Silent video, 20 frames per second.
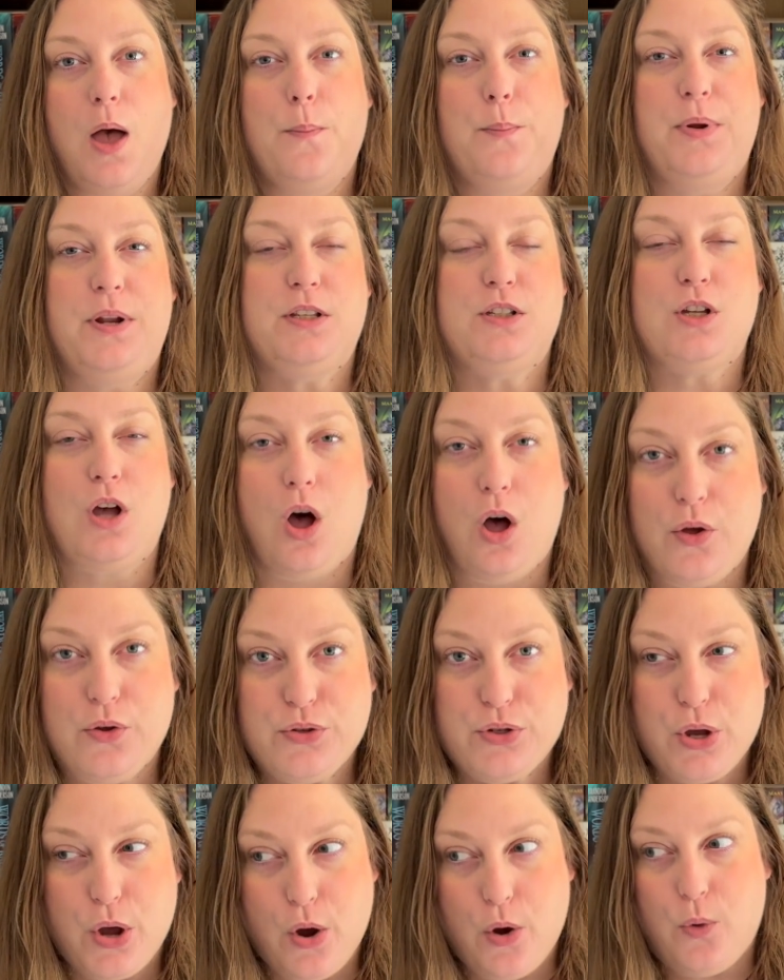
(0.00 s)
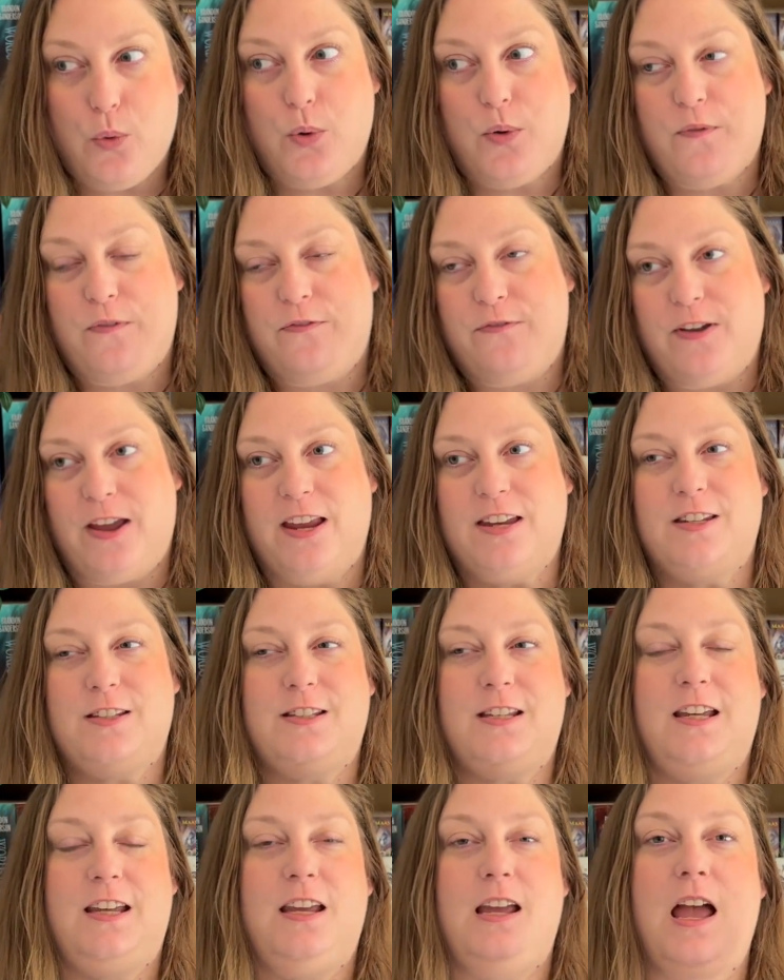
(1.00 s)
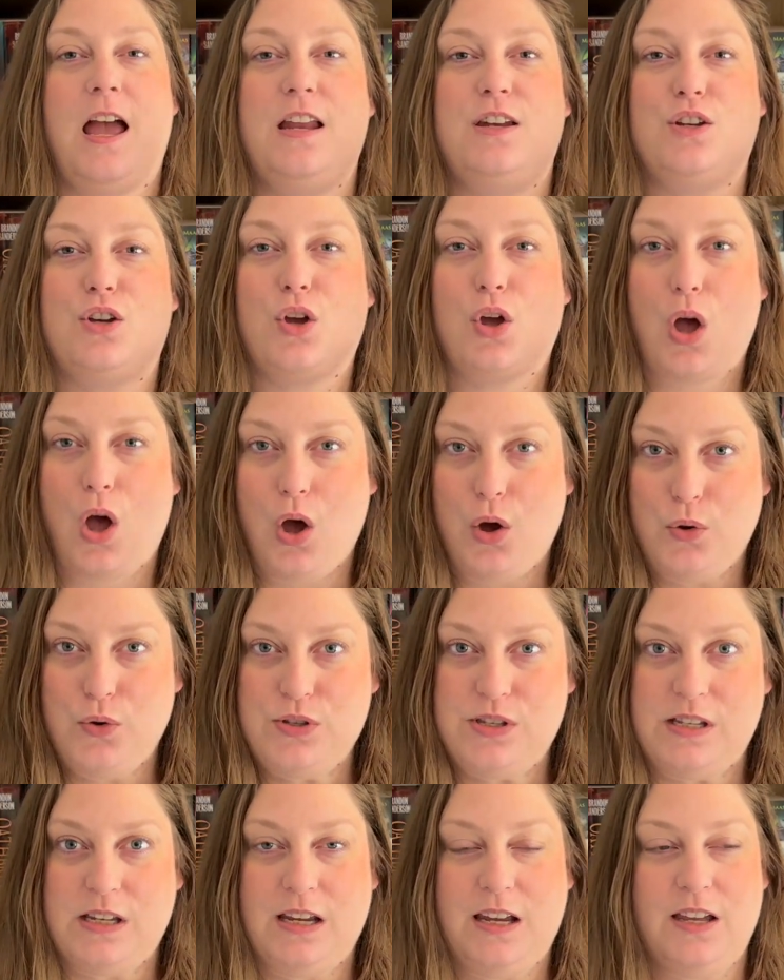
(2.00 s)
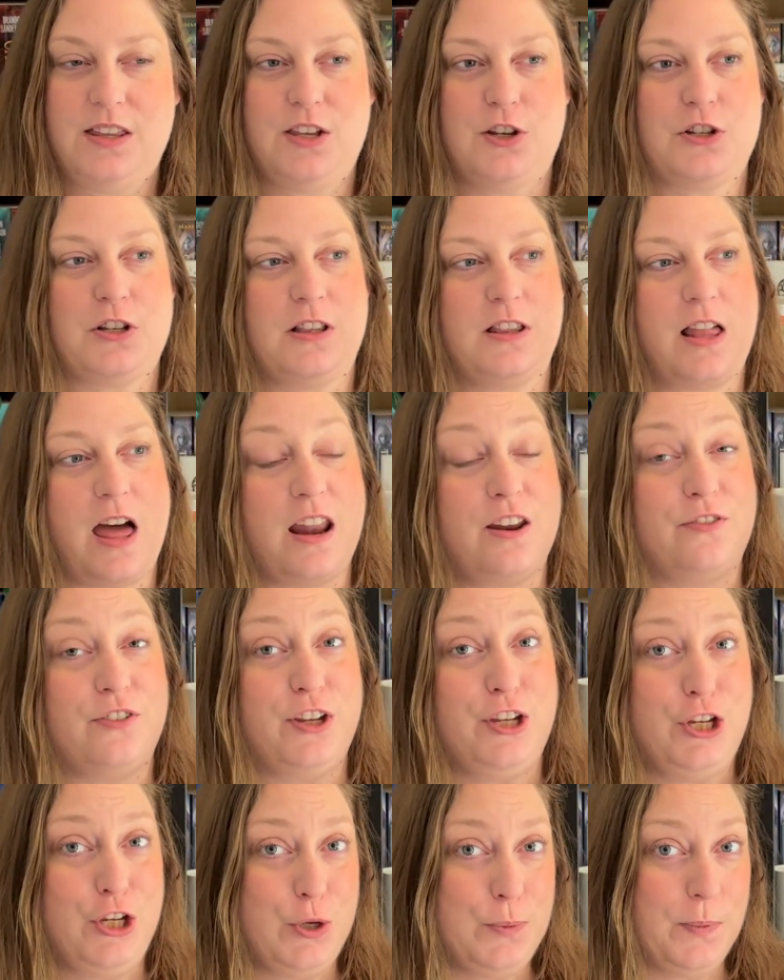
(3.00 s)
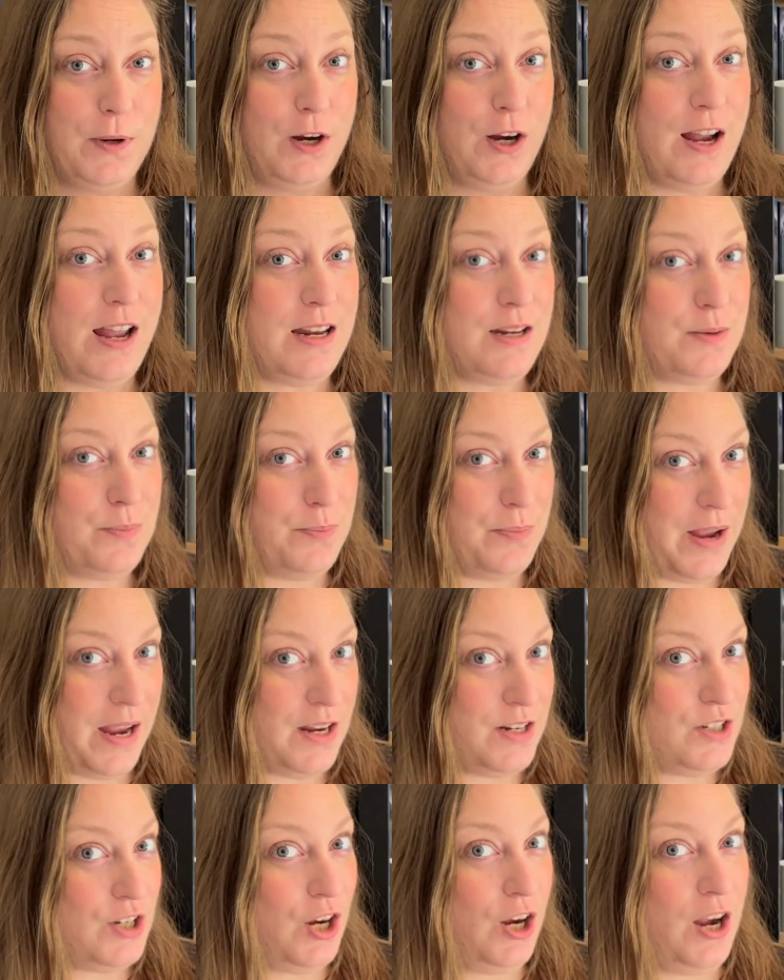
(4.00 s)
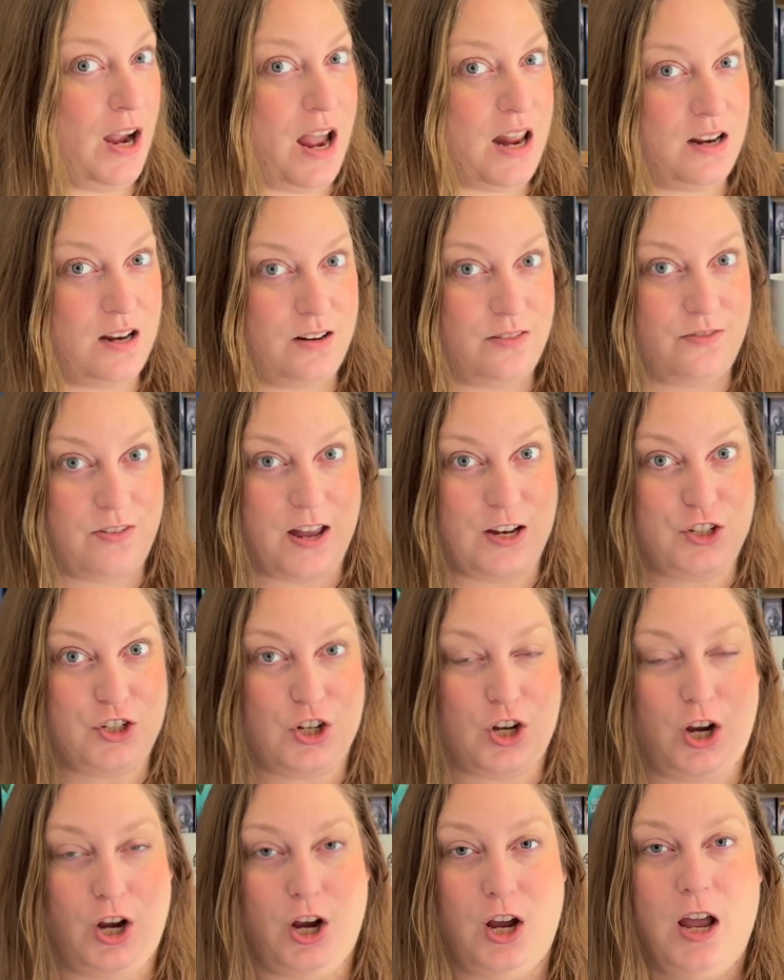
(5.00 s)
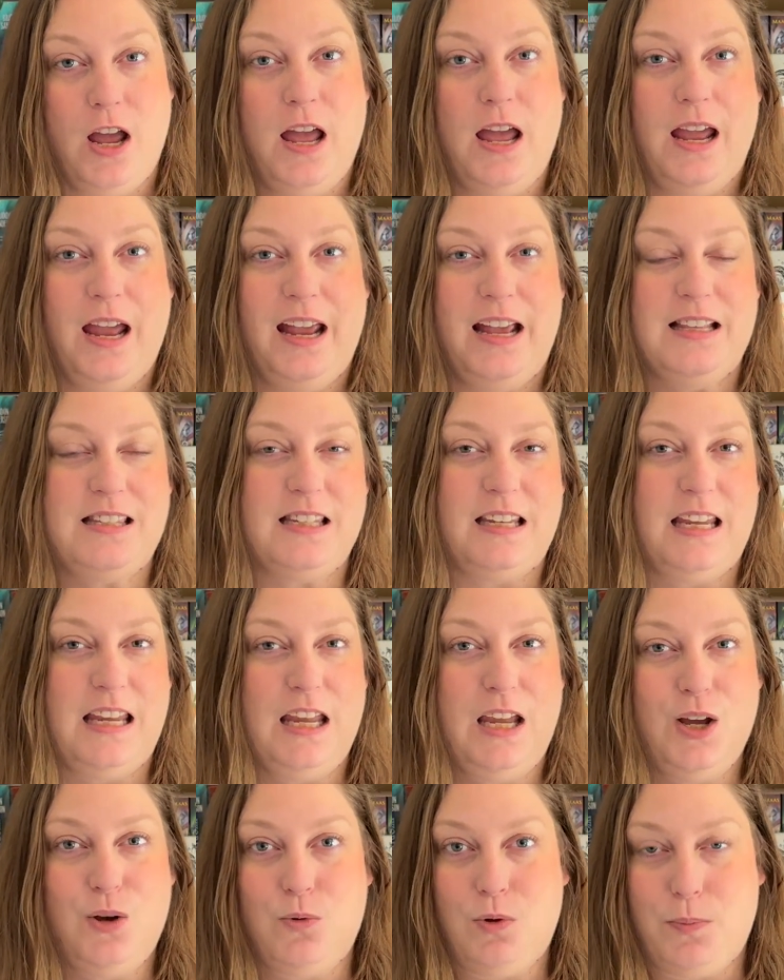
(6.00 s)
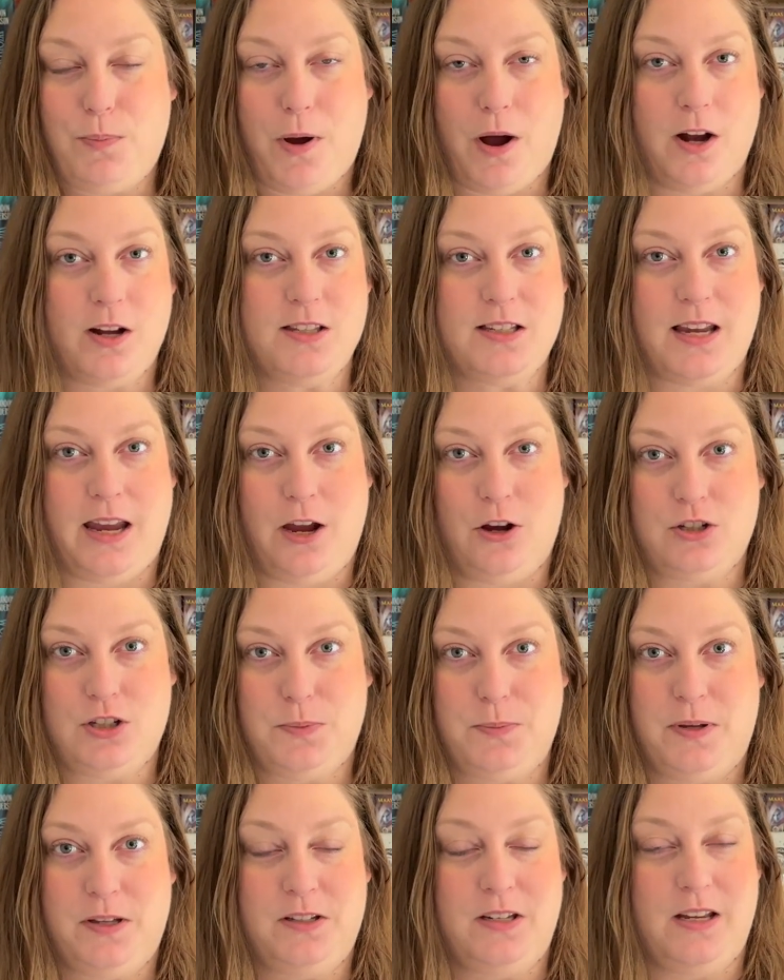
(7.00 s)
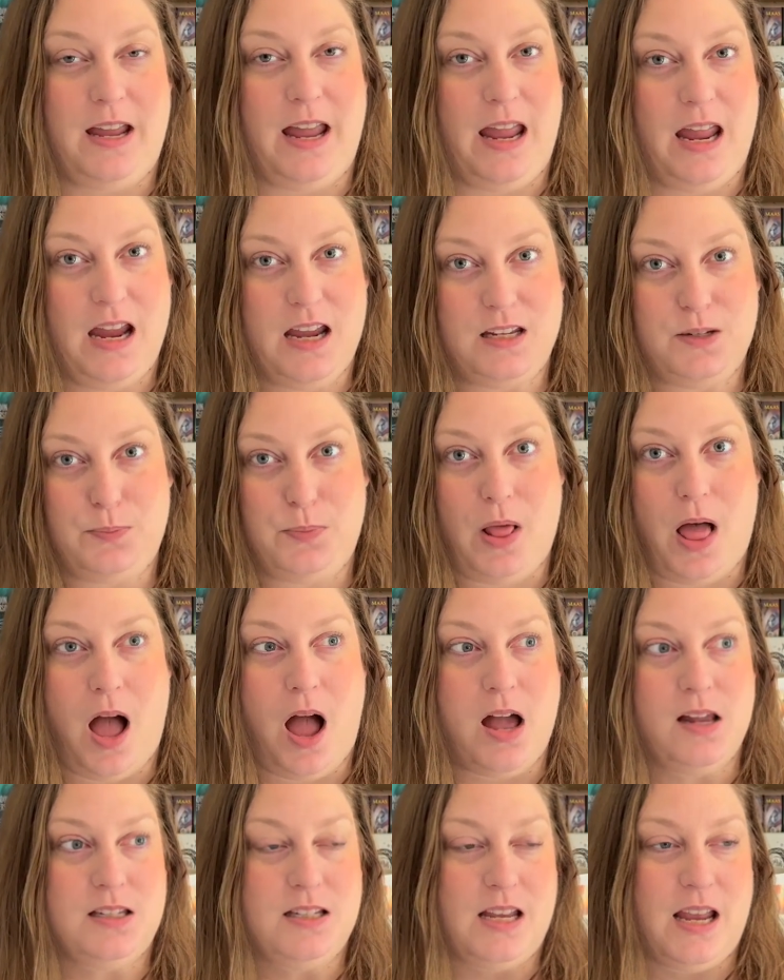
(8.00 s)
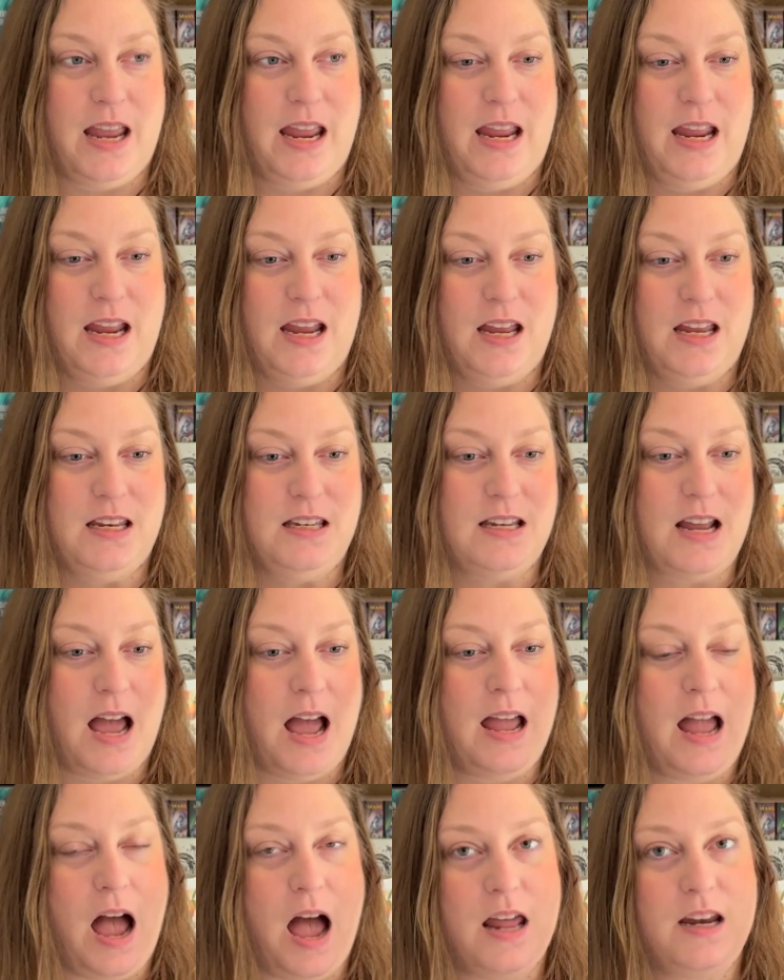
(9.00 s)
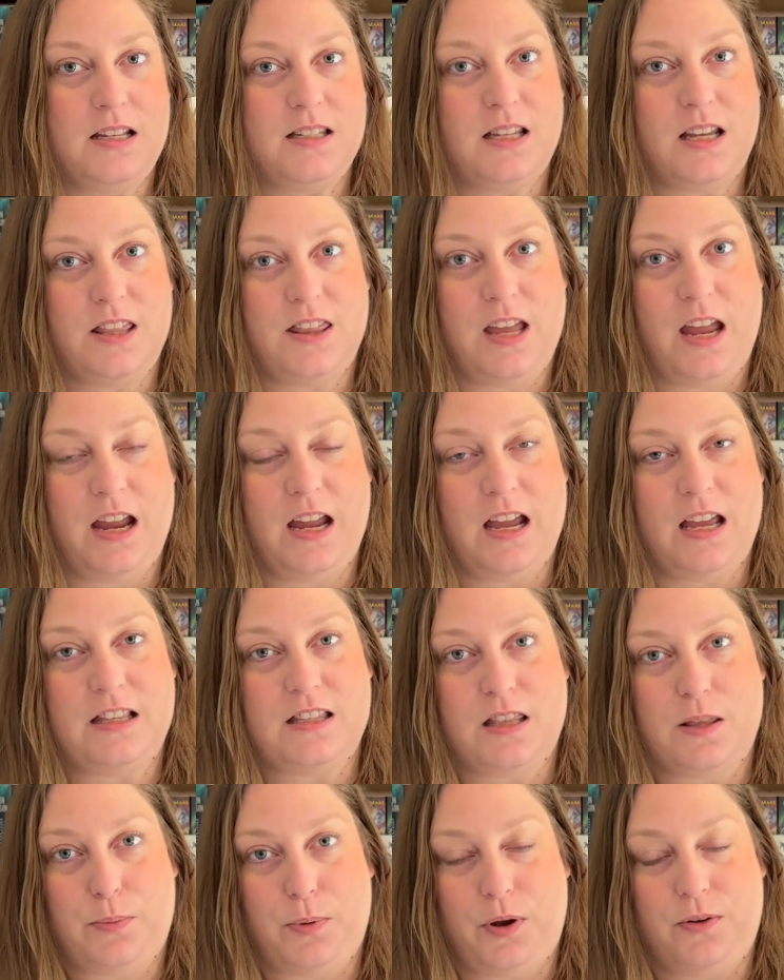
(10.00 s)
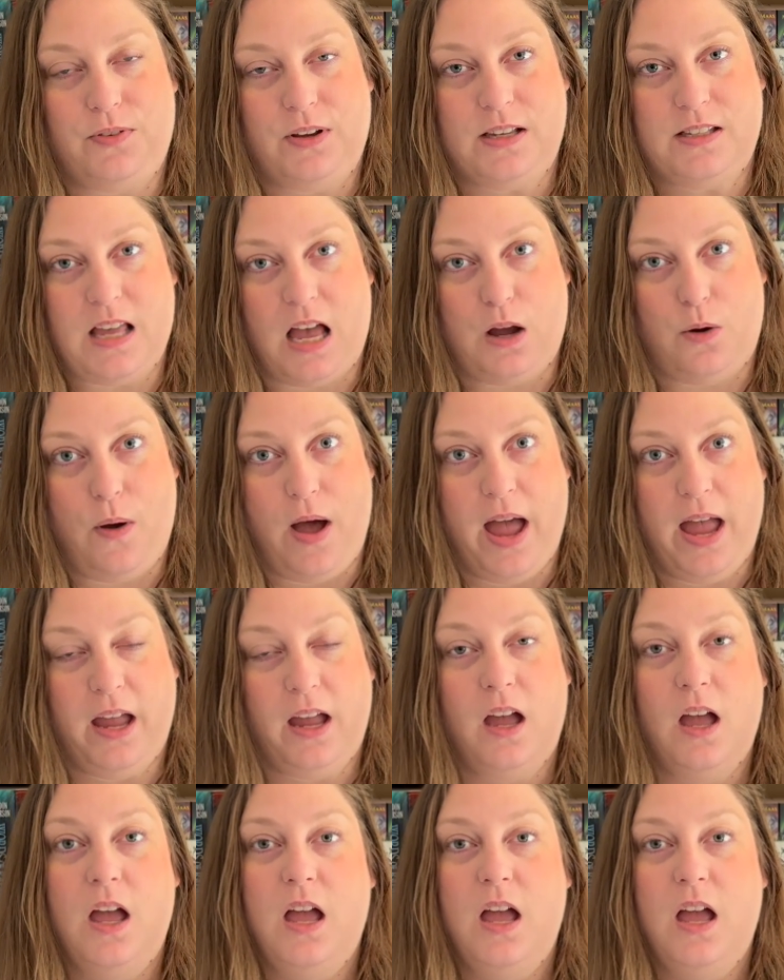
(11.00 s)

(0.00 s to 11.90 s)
but it's also fantasy and cozy. There's a lot of humor and banter and adventure. It's equal parts character building and plot, and I honestly think it's the perfect segue.